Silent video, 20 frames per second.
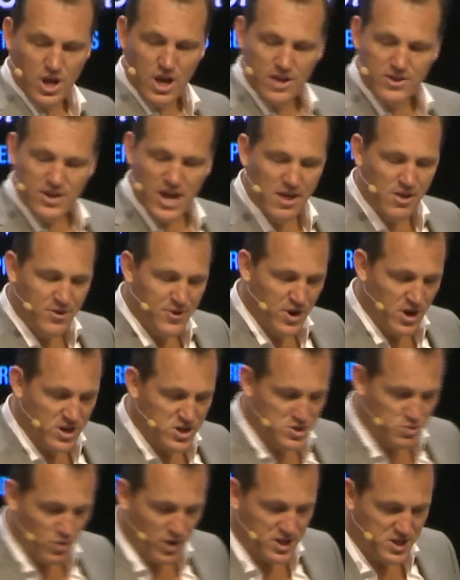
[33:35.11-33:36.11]
The other thing I
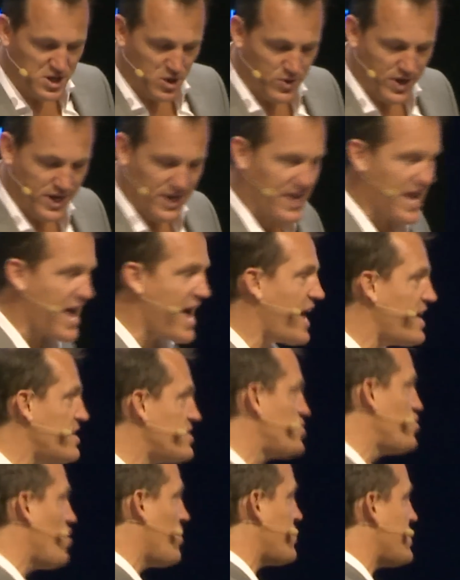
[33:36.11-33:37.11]
just wanted to quickly add is
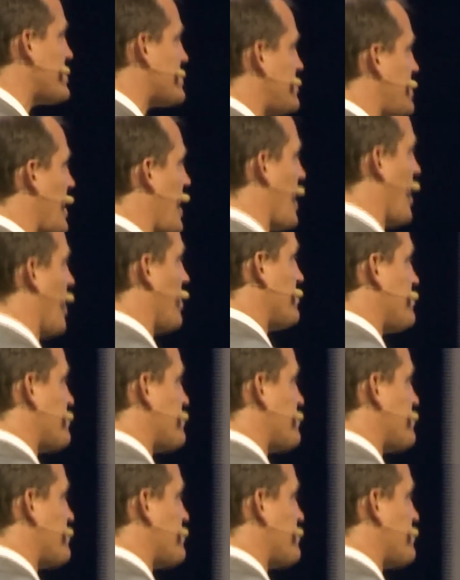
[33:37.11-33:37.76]
jot this down,